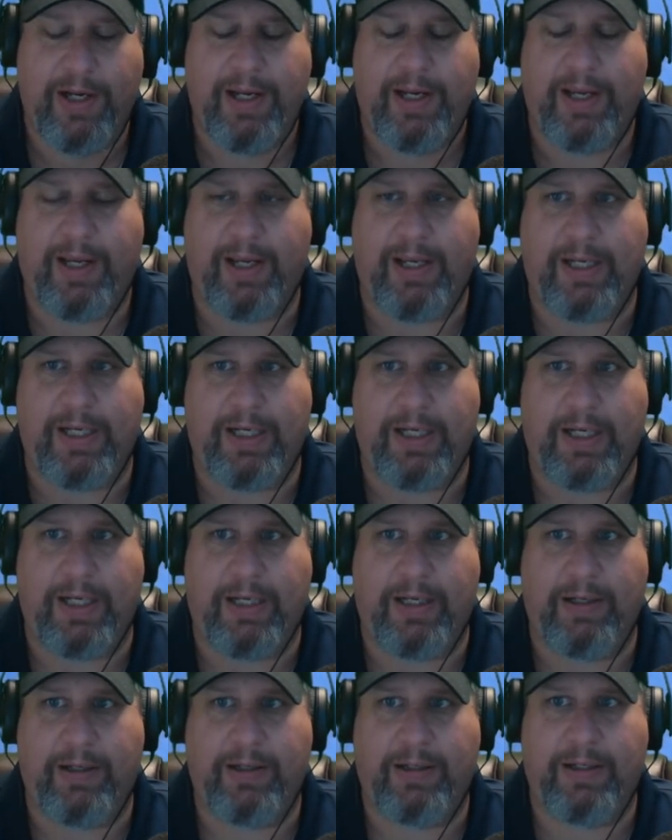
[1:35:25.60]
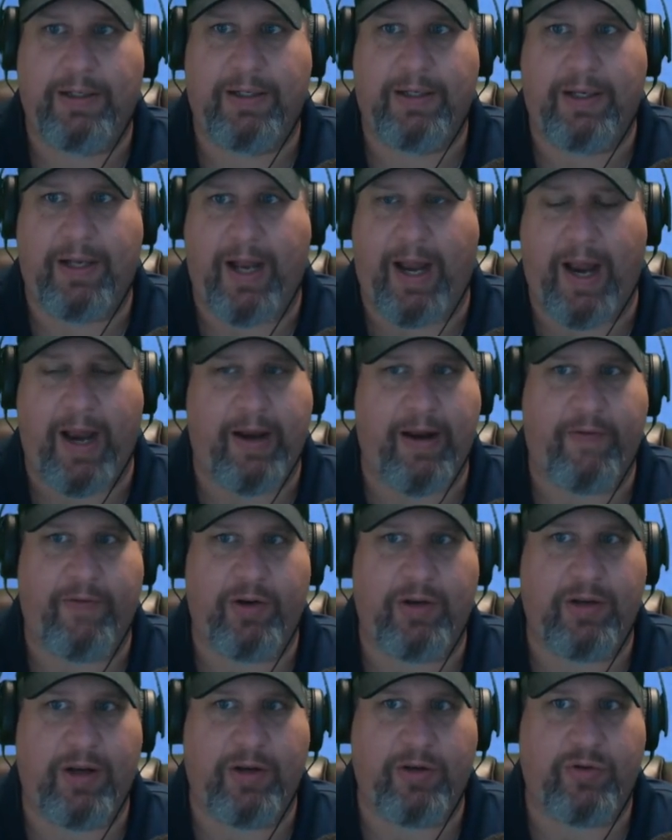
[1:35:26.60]
and I never
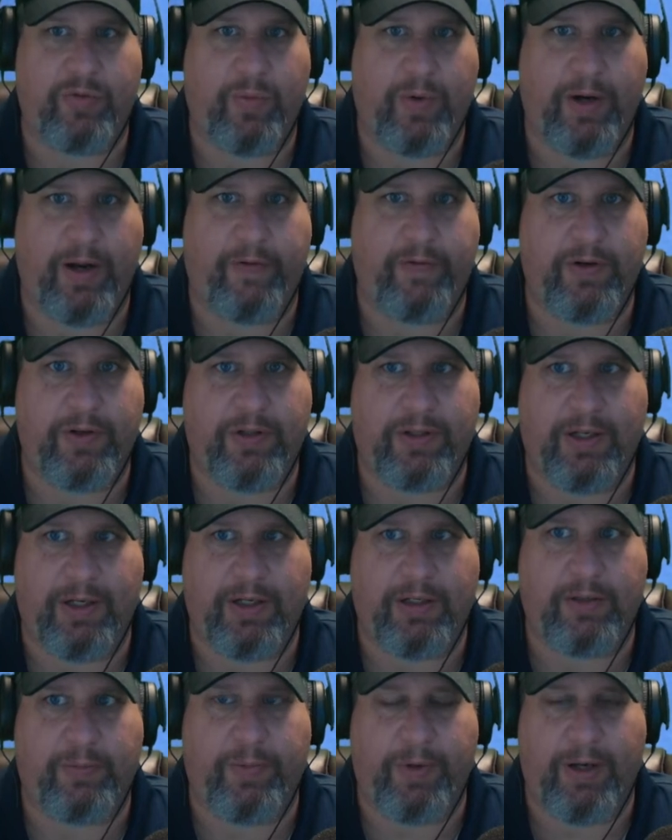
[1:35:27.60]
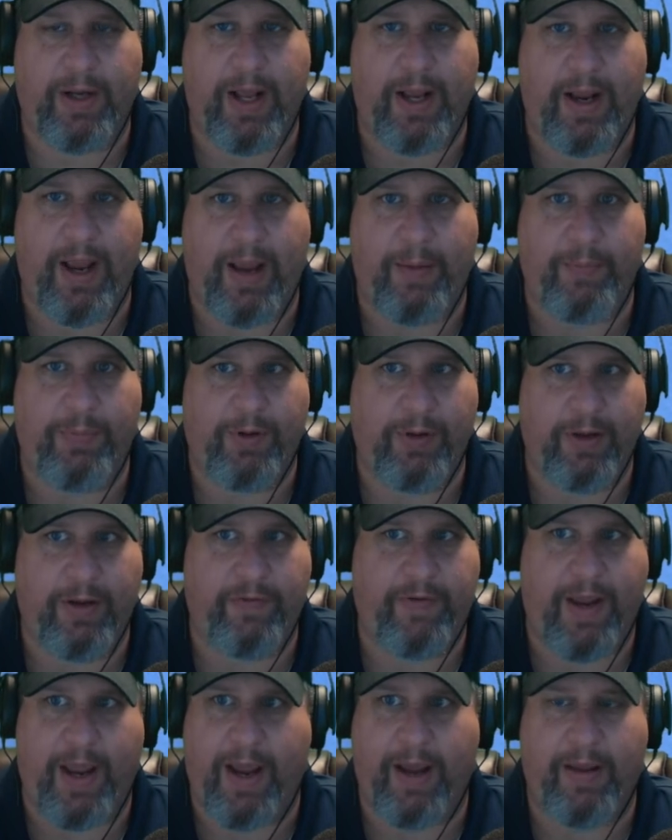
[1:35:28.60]
touched one ever since. But I
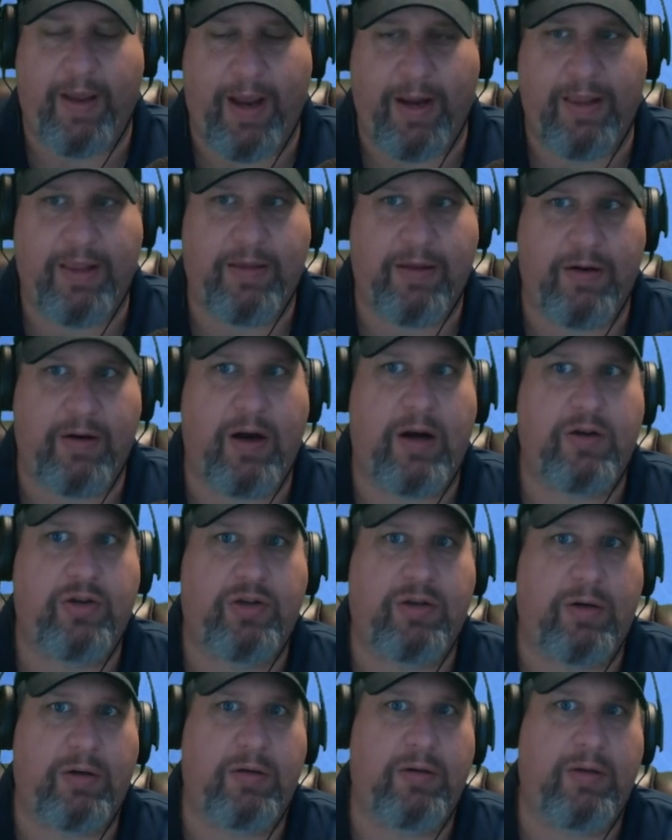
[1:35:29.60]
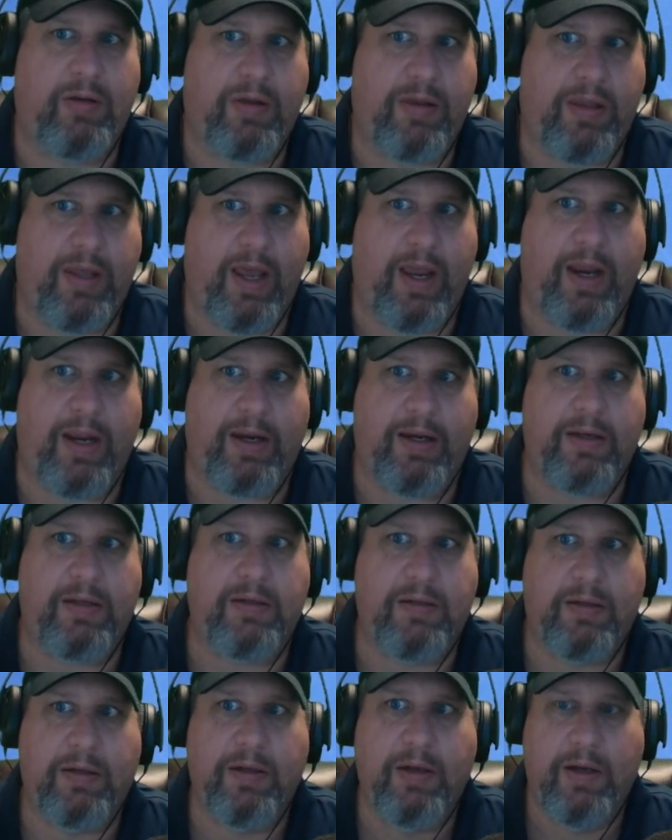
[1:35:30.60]
believe, there are certain
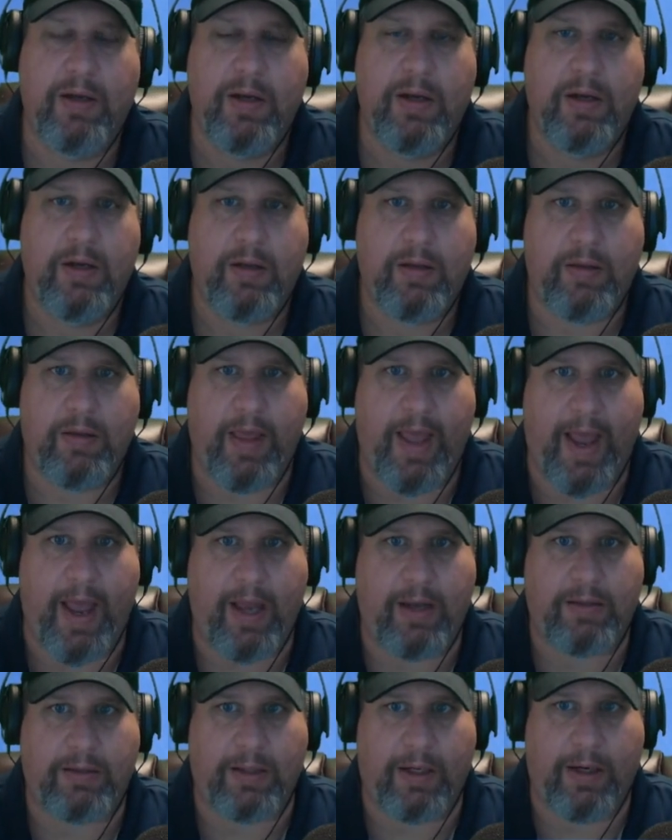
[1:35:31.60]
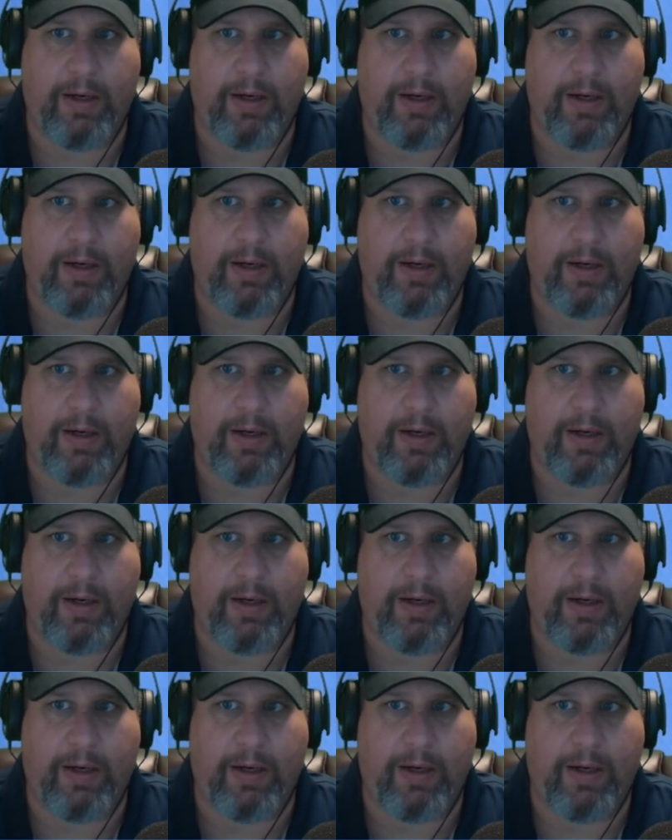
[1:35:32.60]
things that